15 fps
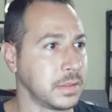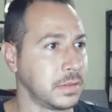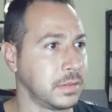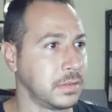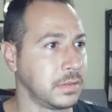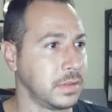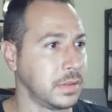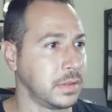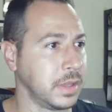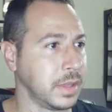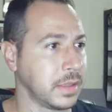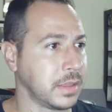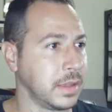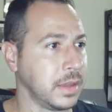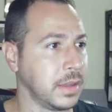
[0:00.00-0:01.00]
this little
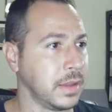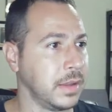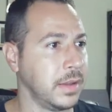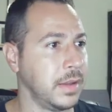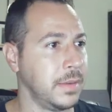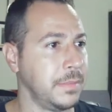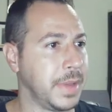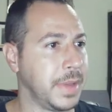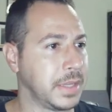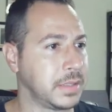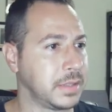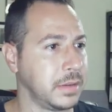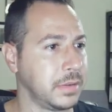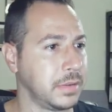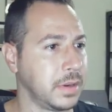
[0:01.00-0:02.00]
link thing
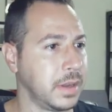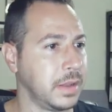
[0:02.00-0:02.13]
paste the